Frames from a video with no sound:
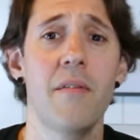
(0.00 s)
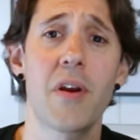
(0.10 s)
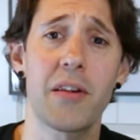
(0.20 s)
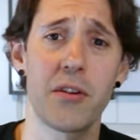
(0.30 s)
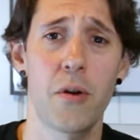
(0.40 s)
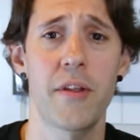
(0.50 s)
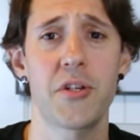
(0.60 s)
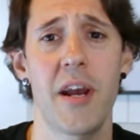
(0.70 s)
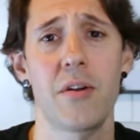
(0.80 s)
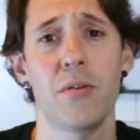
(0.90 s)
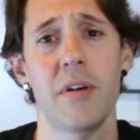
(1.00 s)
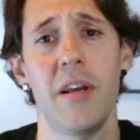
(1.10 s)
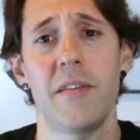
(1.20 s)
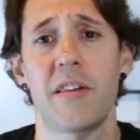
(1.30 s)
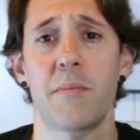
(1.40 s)
If you guys are new to the channel,
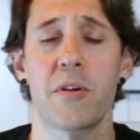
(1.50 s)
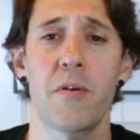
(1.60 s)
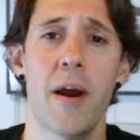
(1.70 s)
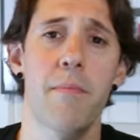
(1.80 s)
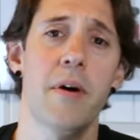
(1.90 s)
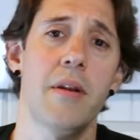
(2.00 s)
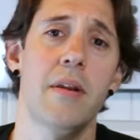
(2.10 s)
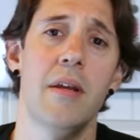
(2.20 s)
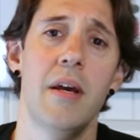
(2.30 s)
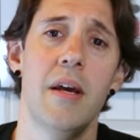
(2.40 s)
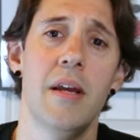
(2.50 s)
hit that subscribe button,